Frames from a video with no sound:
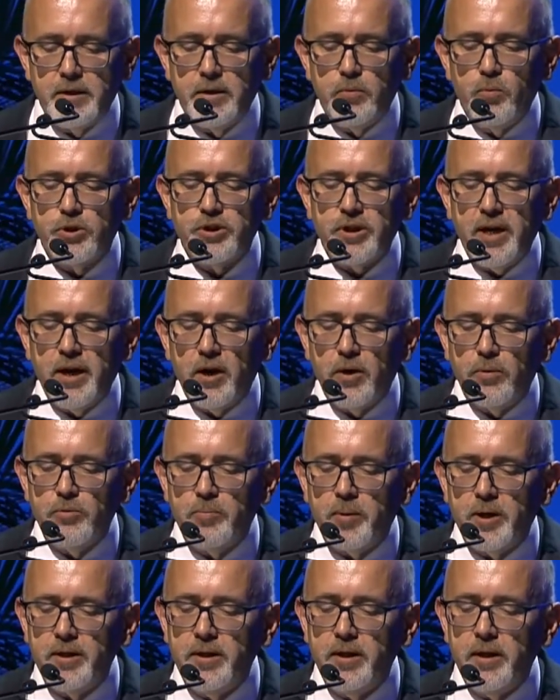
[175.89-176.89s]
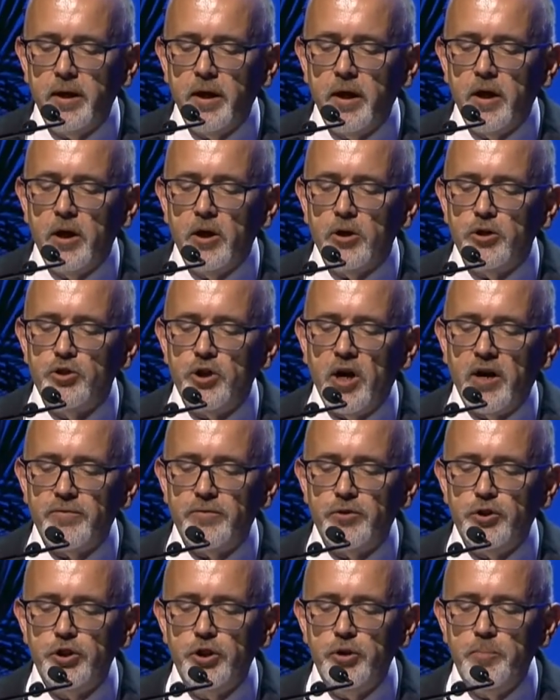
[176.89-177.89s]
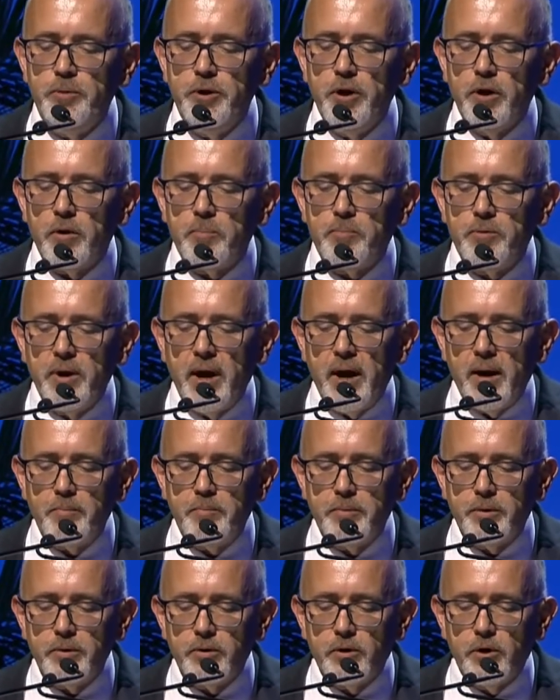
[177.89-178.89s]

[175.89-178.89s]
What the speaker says: It was echoed by the draft GDPR preamble,